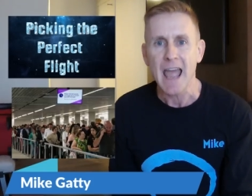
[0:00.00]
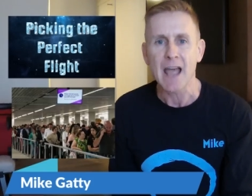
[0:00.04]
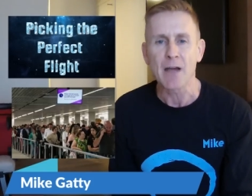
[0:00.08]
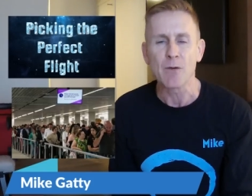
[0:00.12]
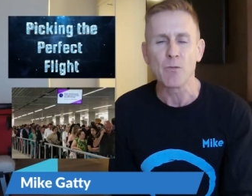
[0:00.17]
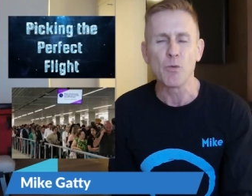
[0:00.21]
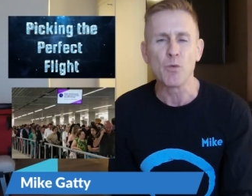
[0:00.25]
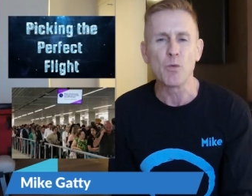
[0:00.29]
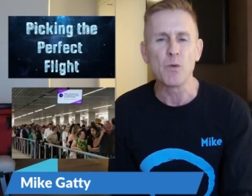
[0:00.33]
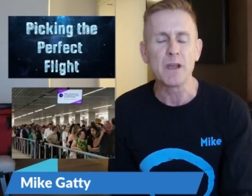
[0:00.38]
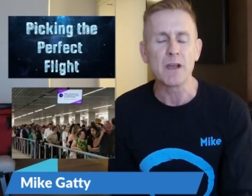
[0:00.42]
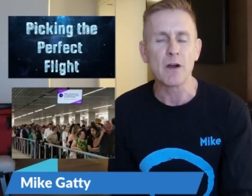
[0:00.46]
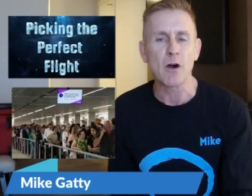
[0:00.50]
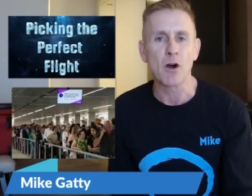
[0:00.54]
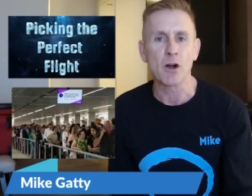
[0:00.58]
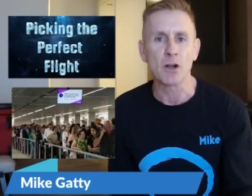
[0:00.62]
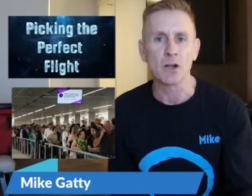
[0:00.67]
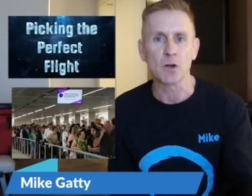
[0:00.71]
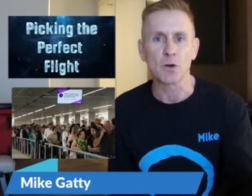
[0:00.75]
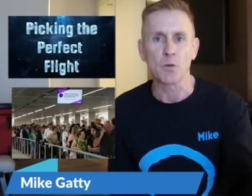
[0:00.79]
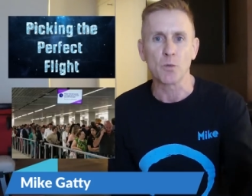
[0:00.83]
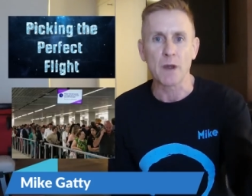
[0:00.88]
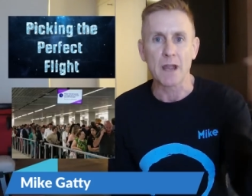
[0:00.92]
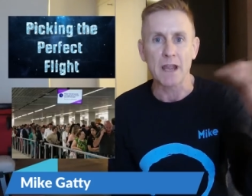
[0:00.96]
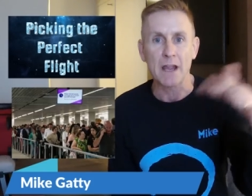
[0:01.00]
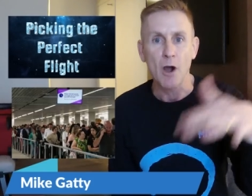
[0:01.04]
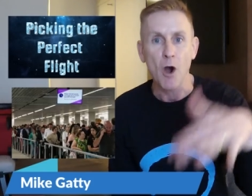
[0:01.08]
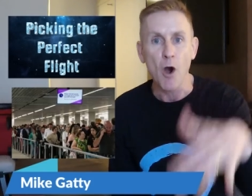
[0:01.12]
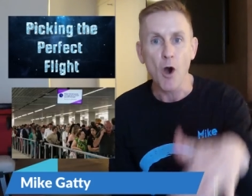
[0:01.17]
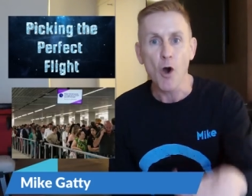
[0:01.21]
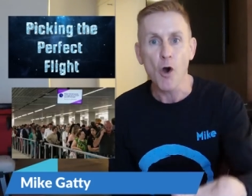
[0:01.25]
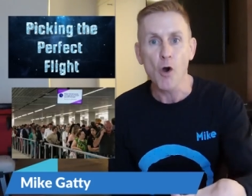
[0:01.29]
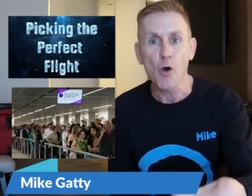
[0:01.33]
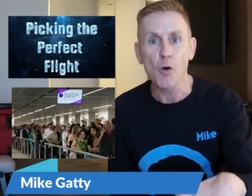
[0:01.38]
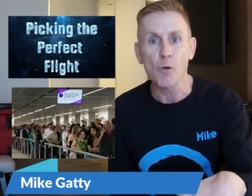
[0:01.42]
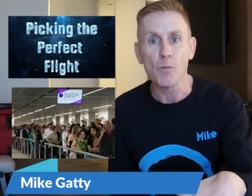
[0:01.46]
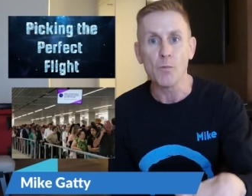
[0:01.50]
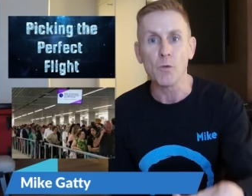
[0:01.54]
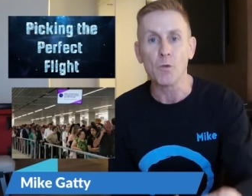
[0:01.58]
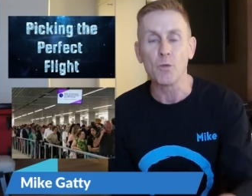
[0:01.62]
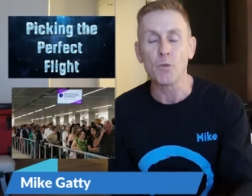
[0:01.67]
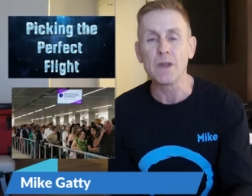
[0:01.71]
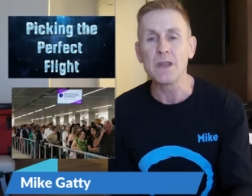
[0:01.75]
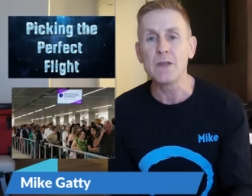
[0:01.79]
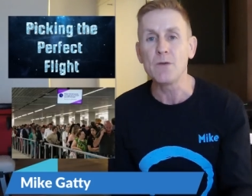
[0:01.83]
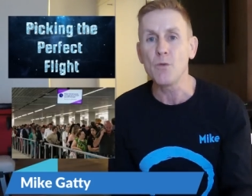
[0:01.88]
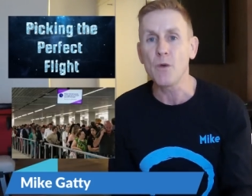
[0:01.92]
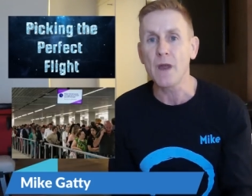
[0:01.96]
and on our way home,
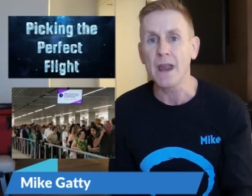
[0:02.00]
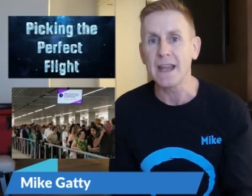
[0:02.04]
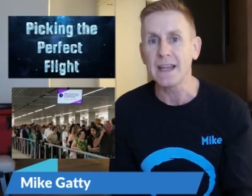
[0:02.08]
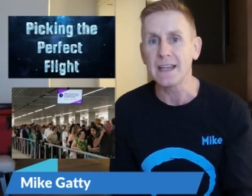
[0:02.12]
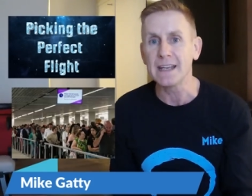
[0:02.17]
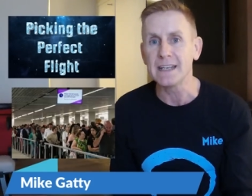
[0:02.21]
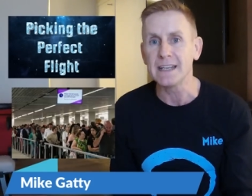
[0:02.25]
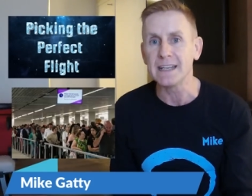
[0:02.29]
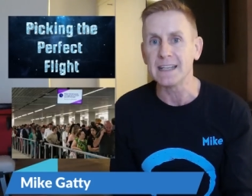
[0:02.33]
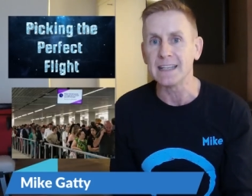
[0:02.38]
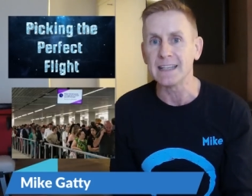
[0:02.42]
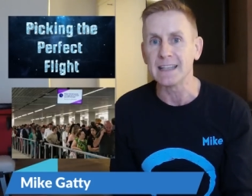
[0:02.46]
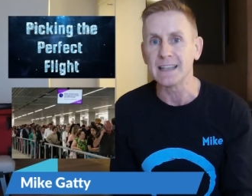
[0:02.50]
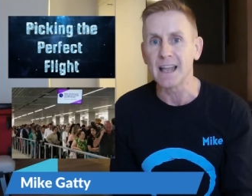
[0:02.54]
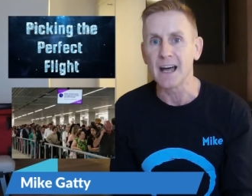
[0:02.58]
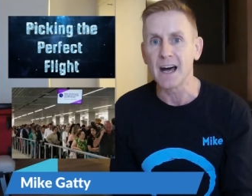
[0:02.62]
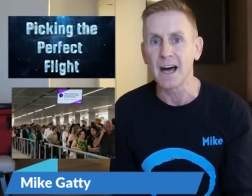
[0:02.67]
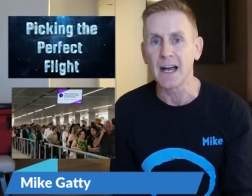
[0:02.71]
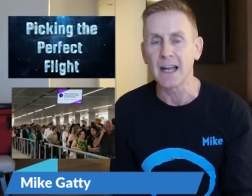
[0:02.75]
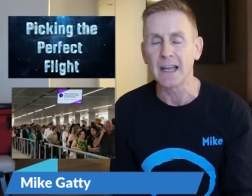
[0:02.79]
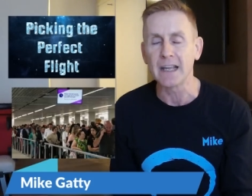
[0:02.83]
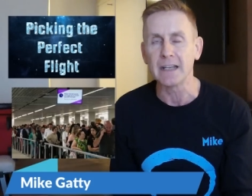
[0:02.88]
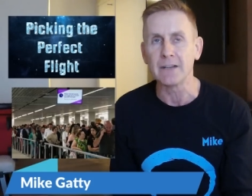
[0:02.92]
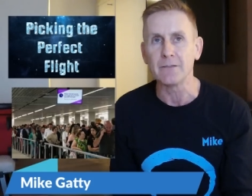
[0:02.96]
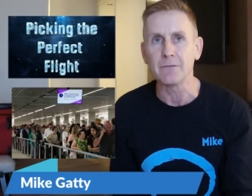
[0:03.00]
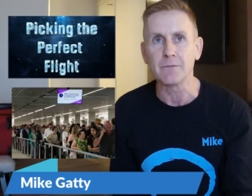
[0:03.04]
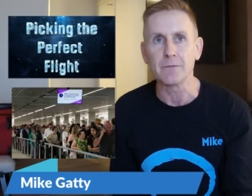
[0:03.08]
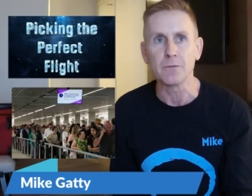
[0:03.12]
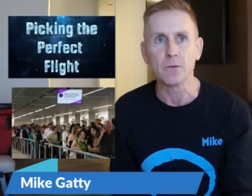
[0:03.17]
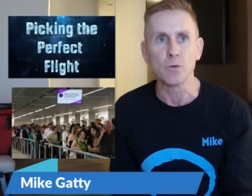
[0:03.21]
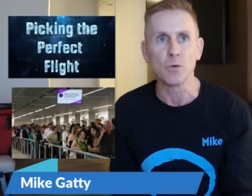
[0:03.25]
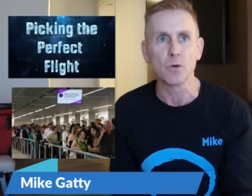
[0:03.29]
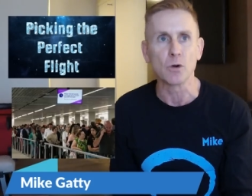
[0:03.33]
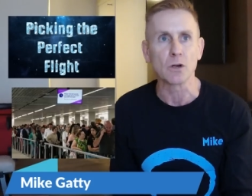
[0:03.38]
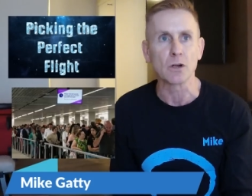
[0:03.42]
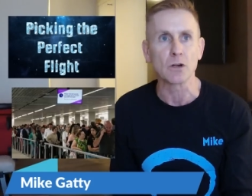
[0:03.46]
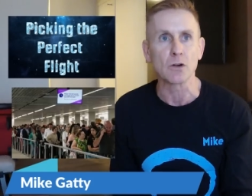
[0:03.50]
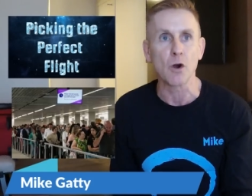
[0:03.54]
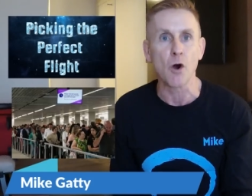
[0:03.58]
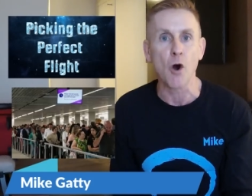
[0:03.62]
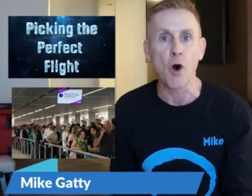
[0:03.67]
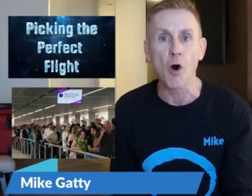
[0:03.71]
we waited in line for